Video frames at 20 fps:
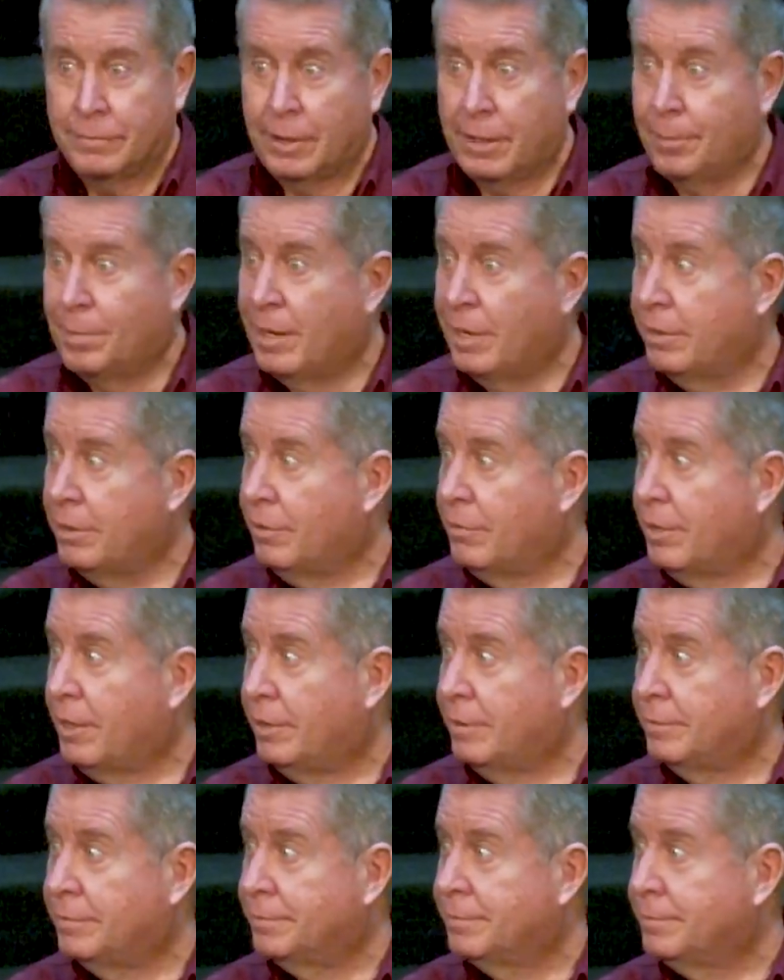Anybody know
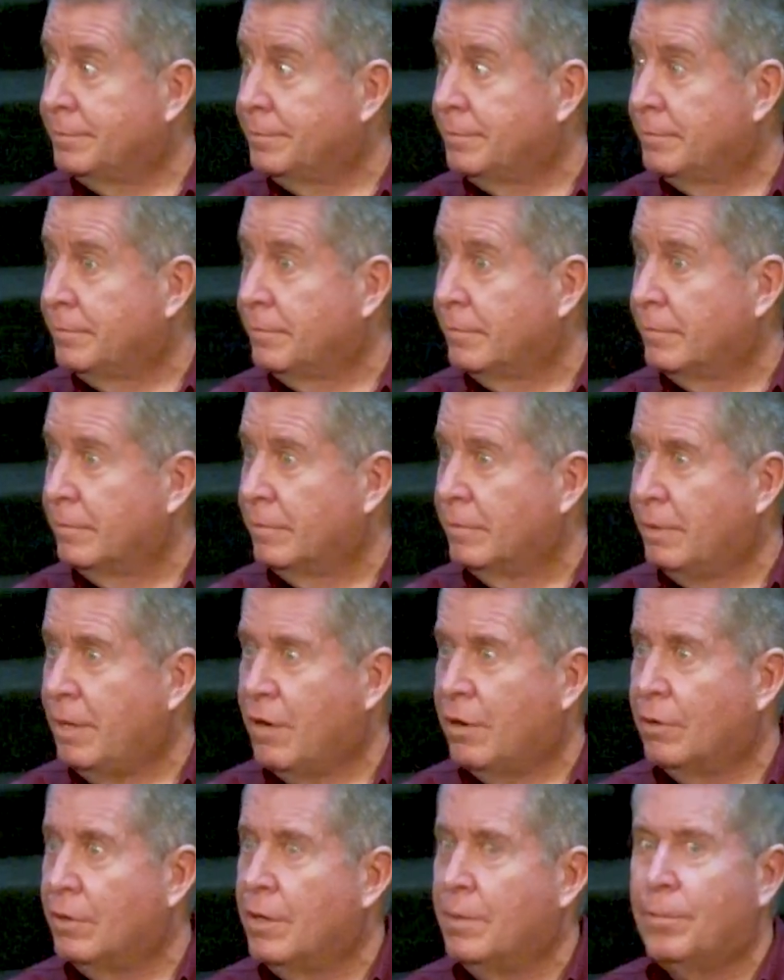that?
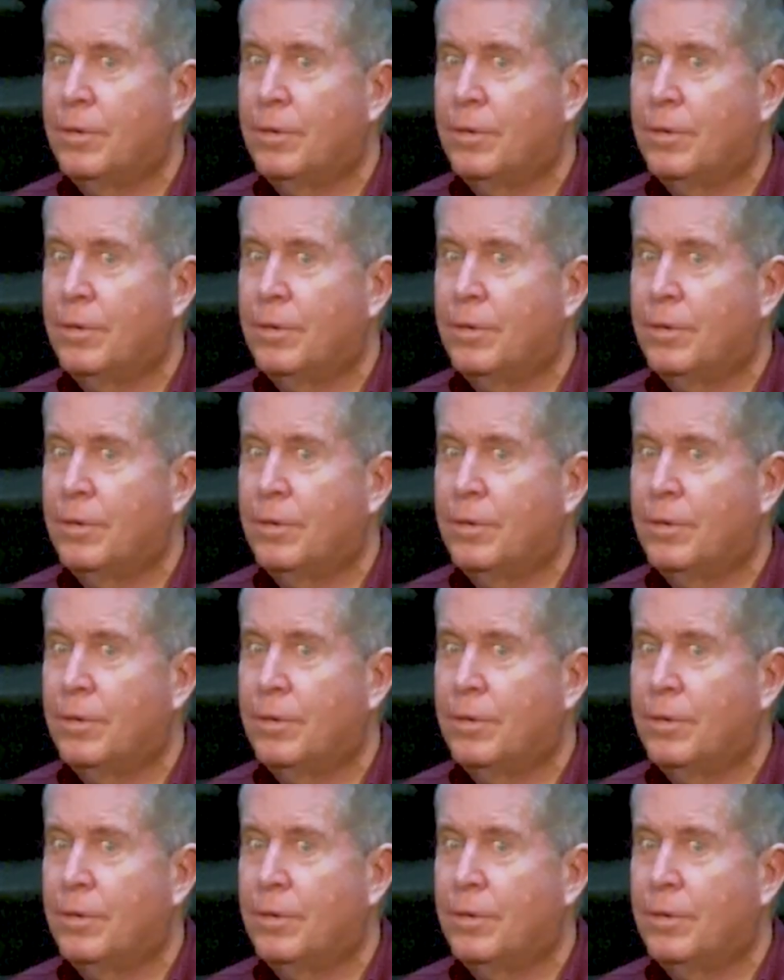No,